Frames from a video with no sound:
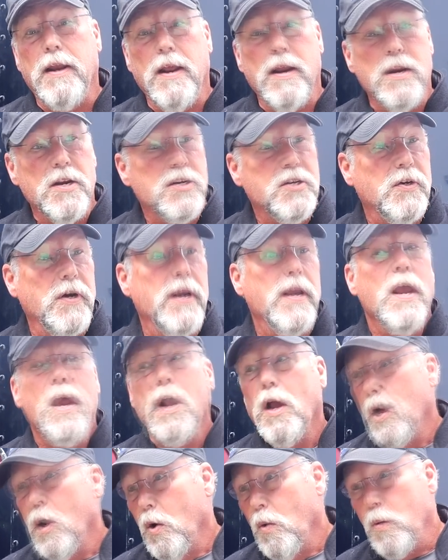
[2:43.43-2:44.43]
industry
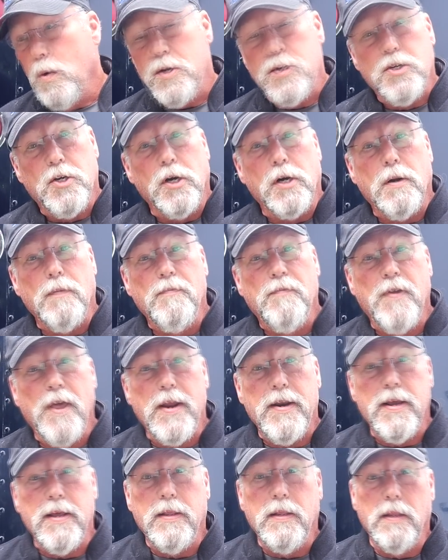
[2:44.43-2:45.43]
was
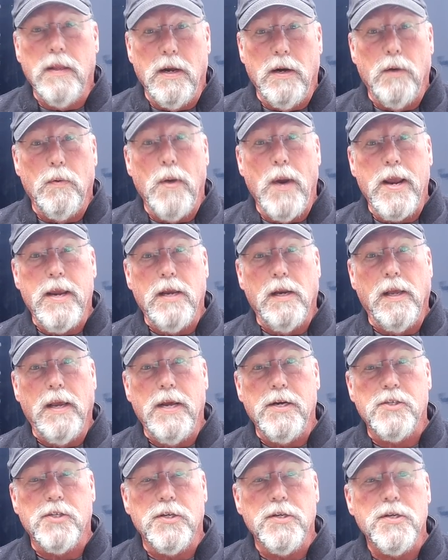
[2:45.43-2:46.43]
circumventing their
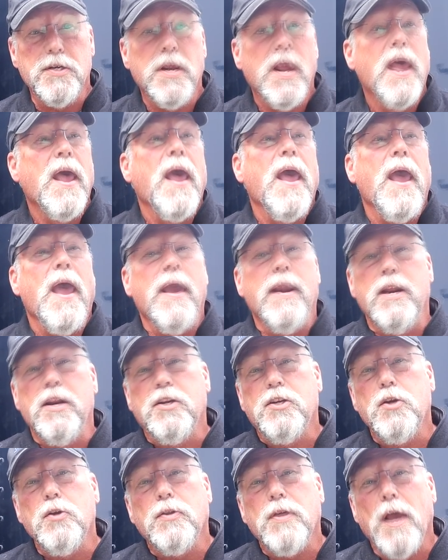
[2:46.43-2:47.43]
regulations. And
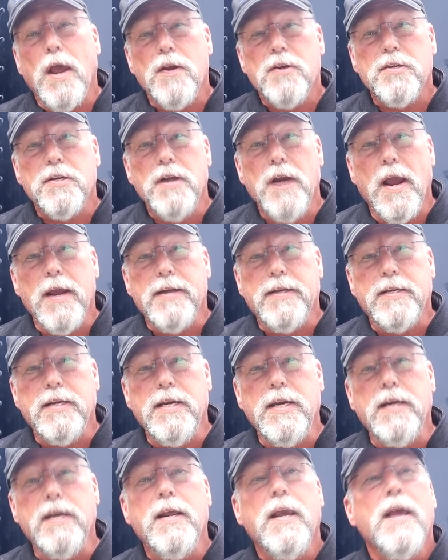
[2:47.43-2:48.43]
in
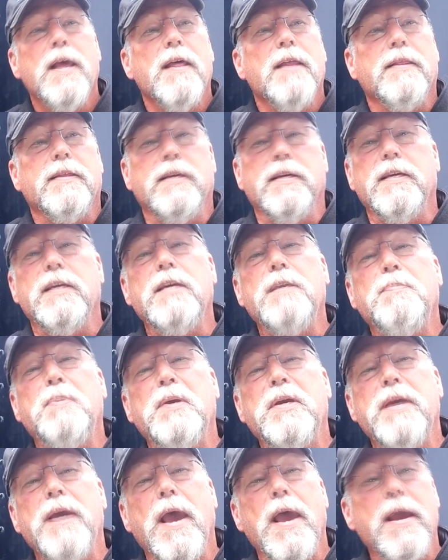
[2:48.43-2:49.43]
2019, the
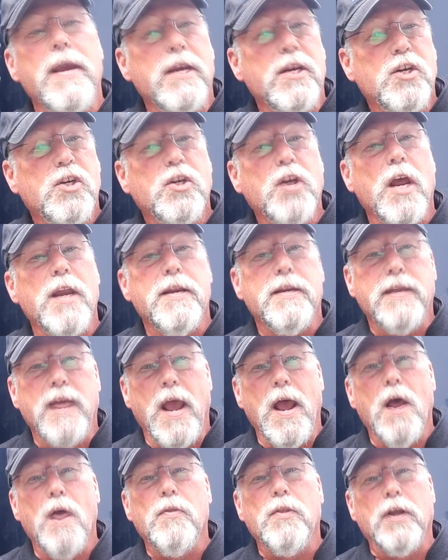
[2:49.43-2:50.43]
EPA shut
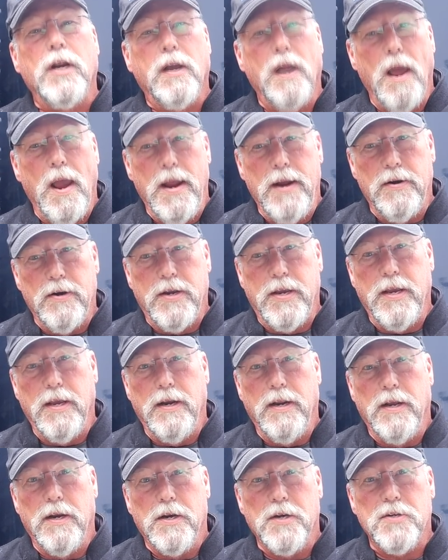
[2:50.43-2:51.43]
down the glider
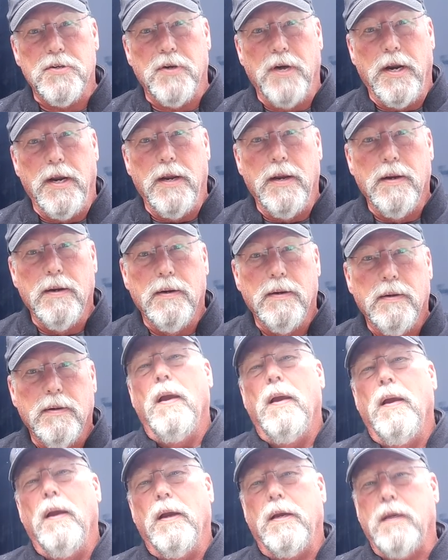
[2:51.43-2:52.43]
kit industry.
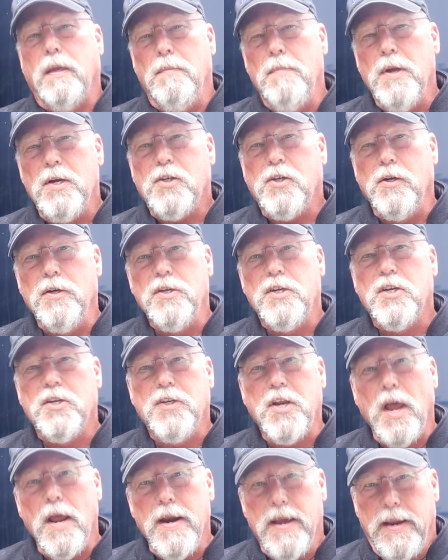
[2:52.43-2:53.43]
A commission
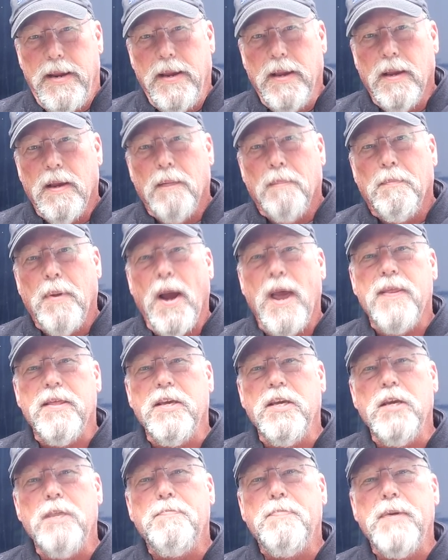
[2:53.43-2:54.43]
study by
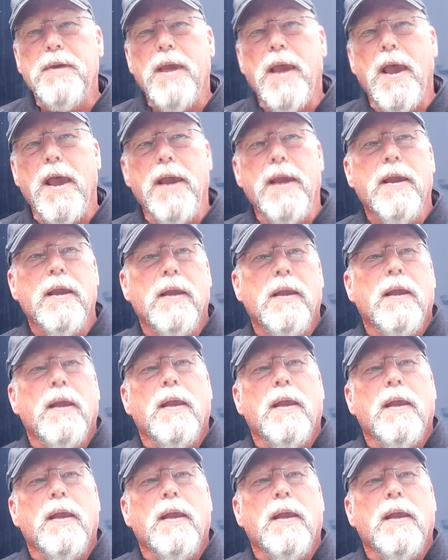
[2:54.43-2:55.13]
the EPA,